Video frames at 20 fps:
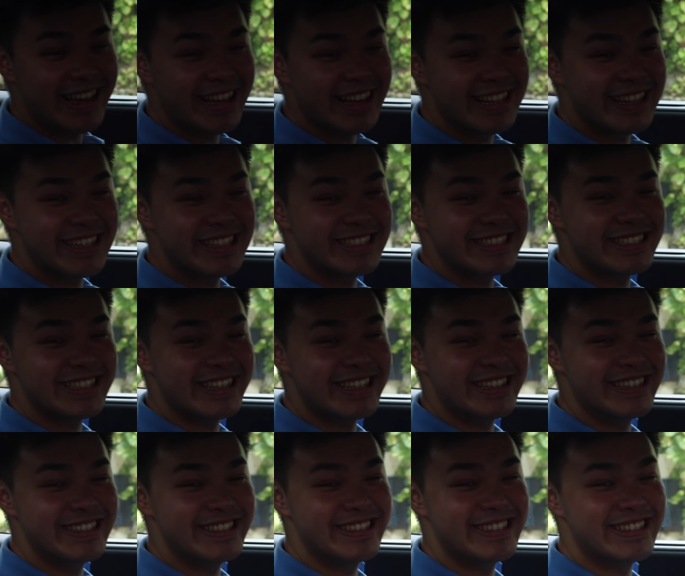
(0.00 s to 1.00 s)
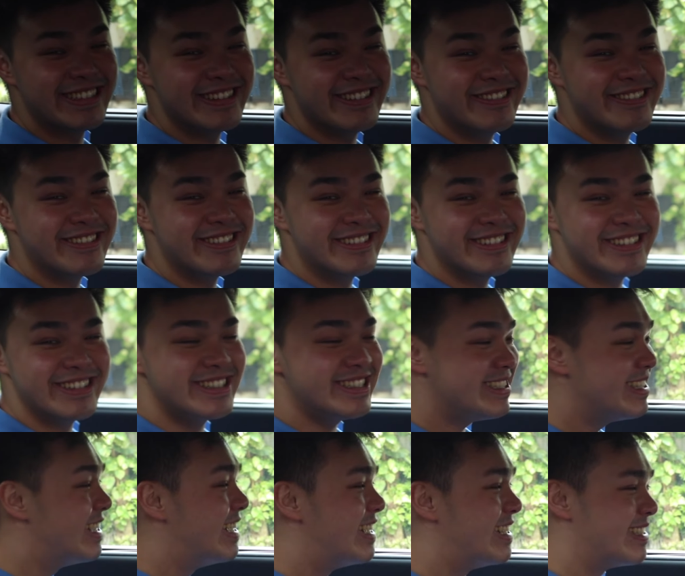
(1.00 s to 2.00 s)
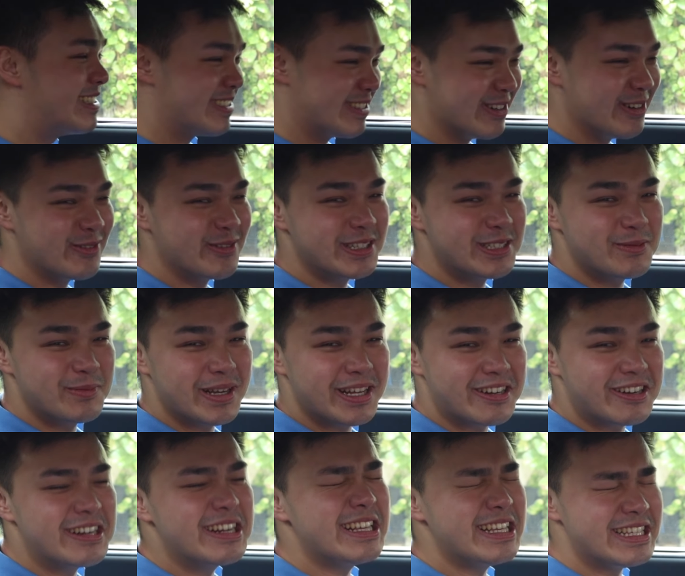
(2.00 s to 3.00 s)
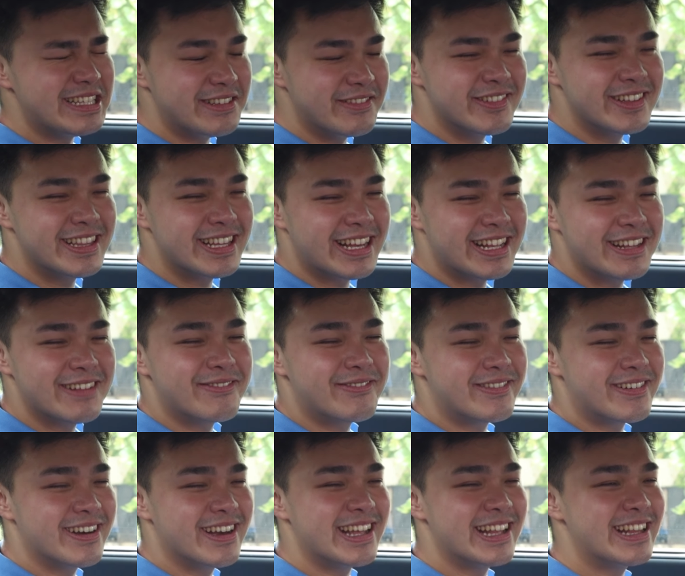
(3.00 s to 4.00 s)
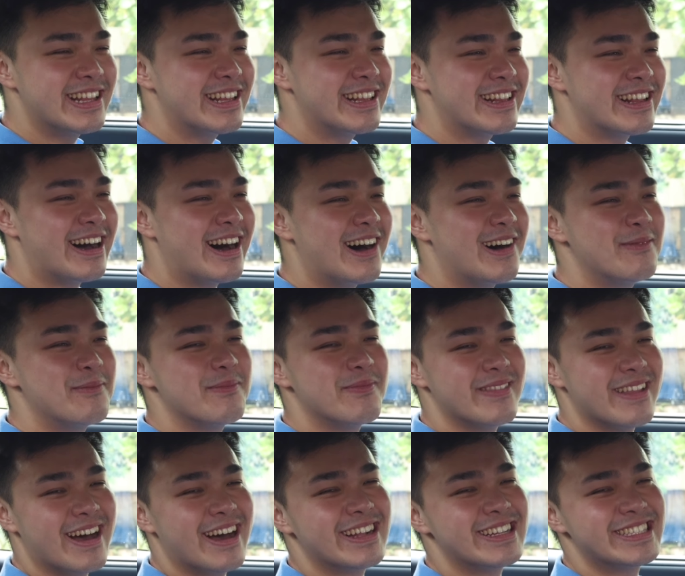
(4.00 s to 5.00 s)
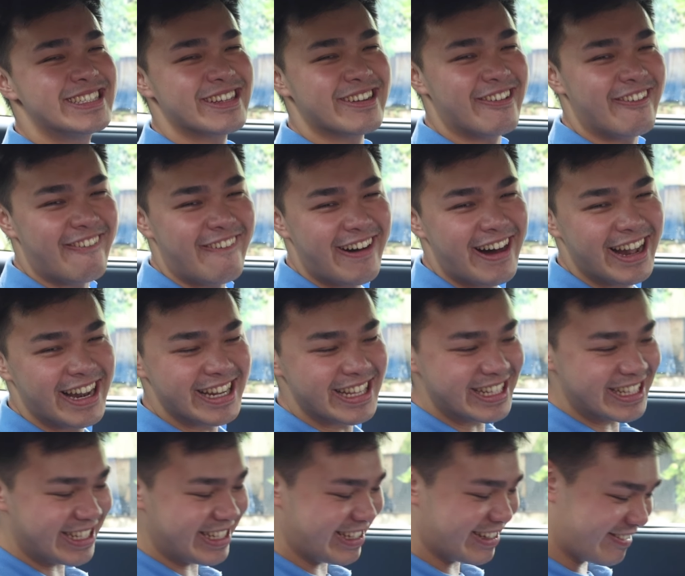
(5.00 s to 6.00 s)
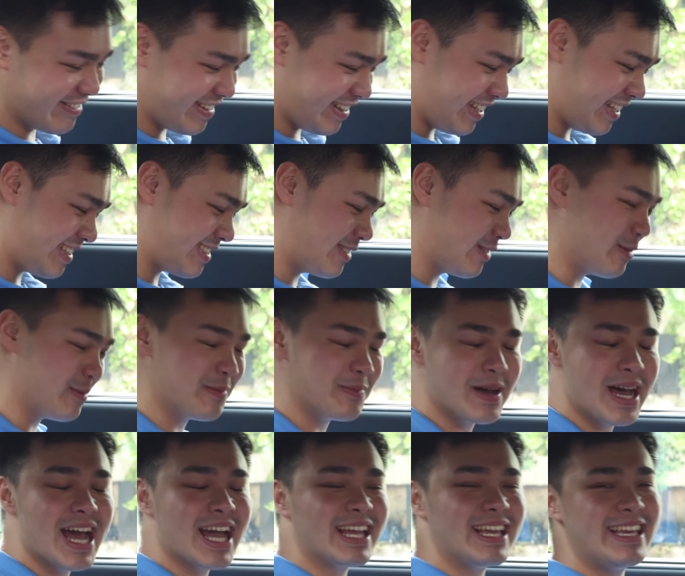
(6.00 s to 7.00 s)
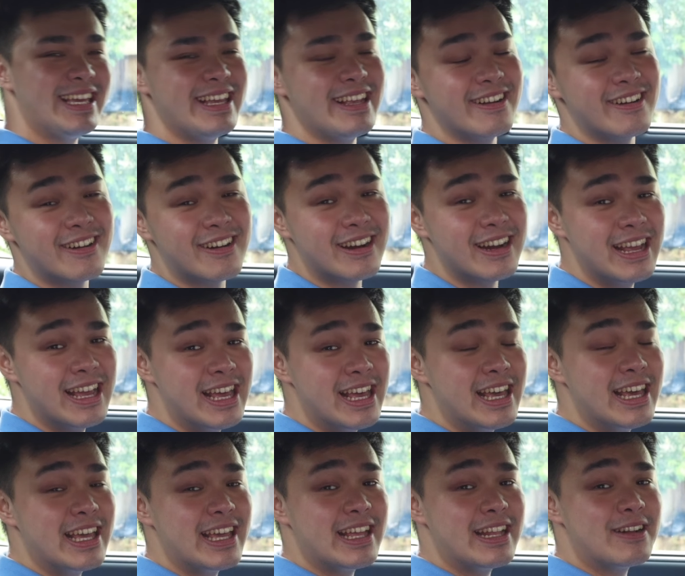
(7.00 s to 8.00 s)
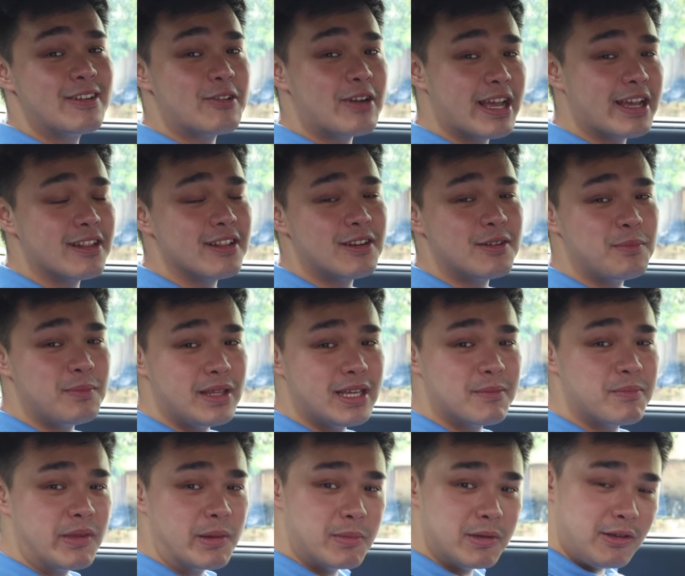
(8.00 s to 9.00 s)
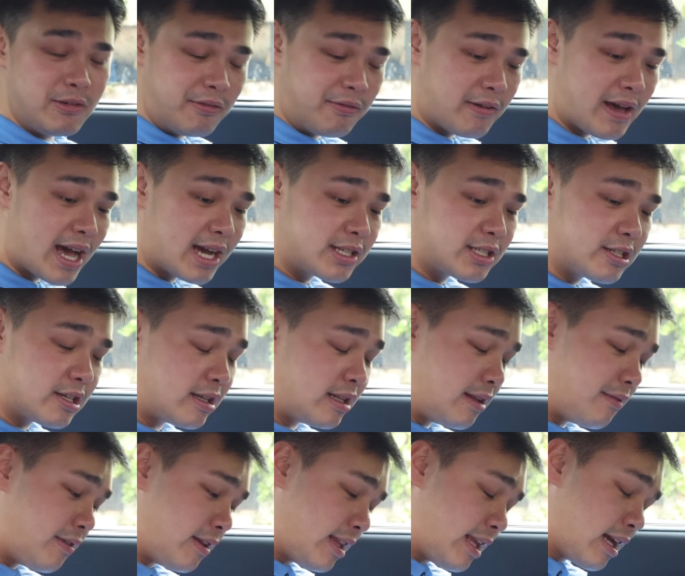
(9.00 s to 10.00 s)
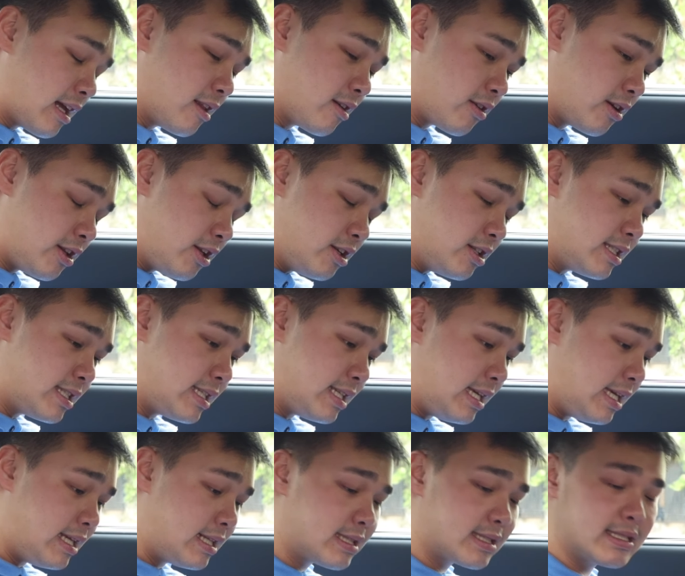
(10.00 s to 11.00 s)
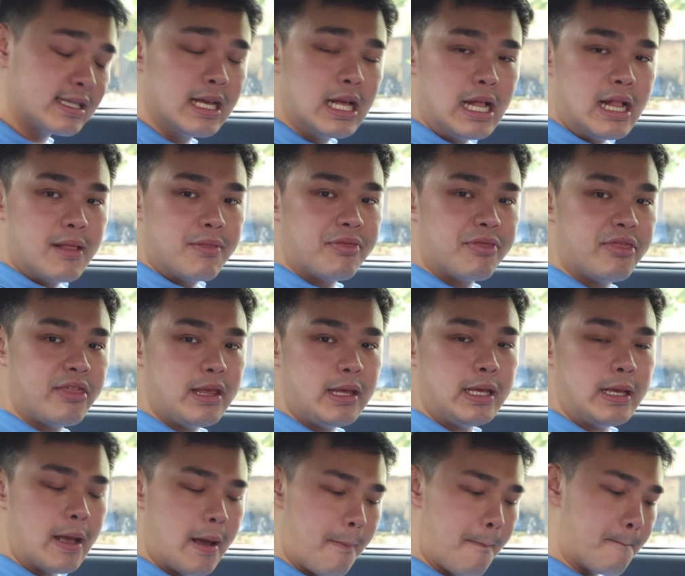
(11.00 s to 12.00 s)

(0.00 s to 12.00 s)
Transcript: And that sounds so good, so much better even than the front. Top-notch quality. Okay, so back here in regular BMW fashion, if you take a look at your seats, the